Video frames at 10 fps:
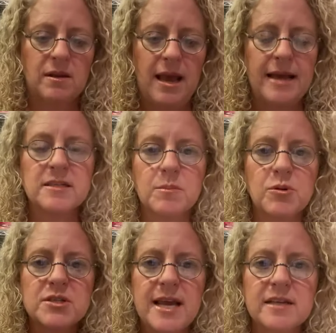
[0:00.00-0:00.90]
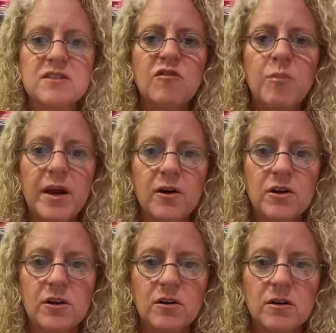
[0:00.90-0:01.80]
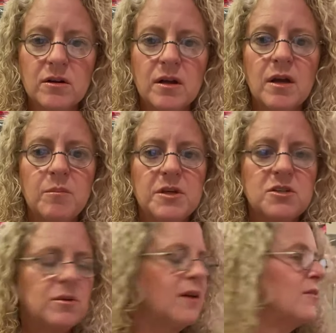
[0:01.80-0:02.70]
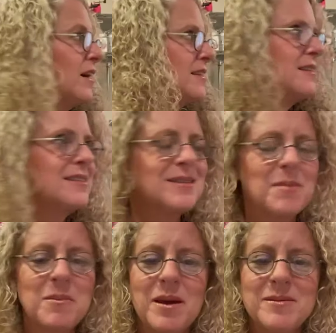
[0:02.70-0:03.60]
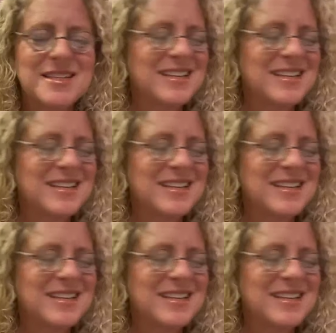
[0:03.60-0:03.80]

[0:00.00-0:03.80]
adds a protective barrier between, oh gosh, listen to my babies.